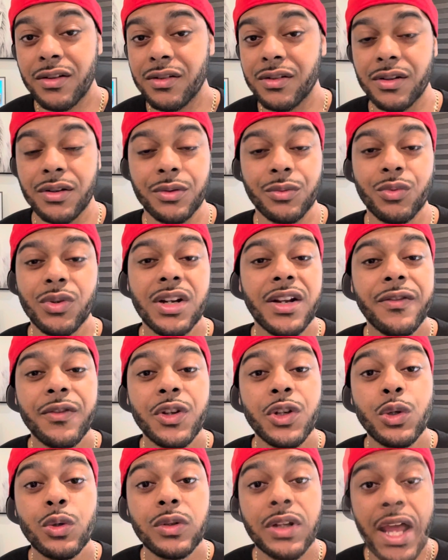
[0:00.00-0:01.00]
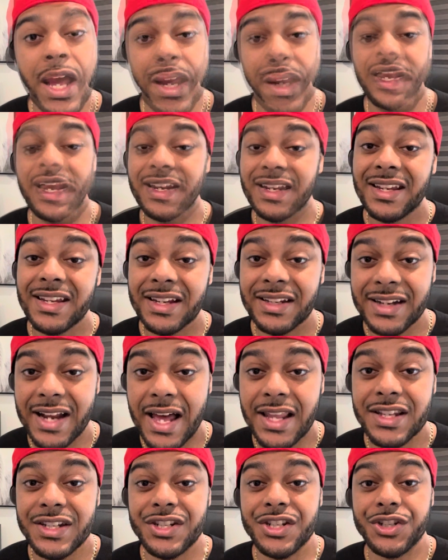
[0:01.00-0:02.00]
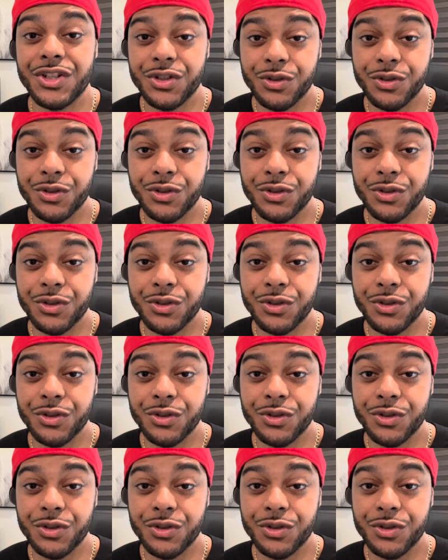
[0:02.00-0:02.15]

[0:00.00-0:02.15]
or whatever you like, and he acknowledges